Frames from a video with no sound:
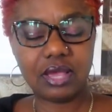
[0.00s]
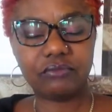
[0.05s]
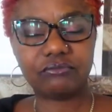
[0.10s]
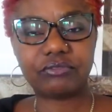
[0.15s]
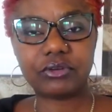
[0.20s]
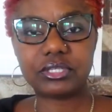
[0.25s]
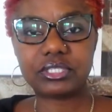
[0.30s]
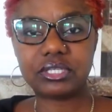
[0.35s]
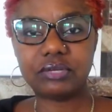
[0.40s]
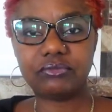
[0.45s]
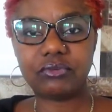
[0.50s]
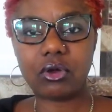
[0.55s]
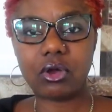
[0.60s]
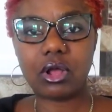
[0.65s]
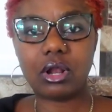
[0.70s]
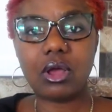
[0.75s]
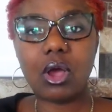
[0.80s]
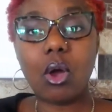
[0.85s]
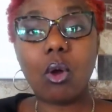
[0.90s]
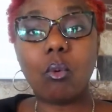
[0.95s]
First of
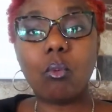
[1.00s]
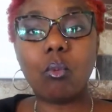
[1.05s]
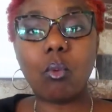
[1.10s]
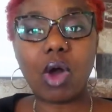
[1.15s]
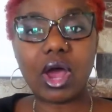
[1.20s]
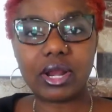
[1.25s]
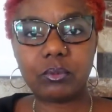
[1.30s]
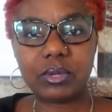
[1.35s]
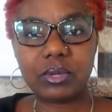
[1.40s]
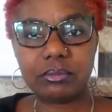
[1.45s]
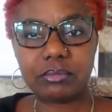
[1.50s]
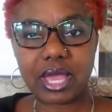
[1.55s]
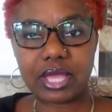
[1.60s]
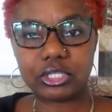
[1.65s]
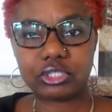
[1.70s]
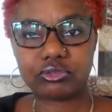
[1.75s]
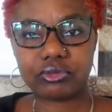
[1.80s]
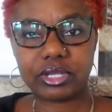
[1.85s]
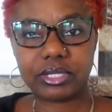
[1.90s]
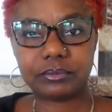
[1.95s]
all, what are we
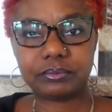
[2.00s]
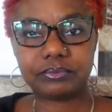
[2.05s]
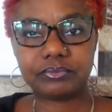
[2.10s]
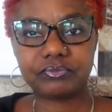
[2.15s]
measuring?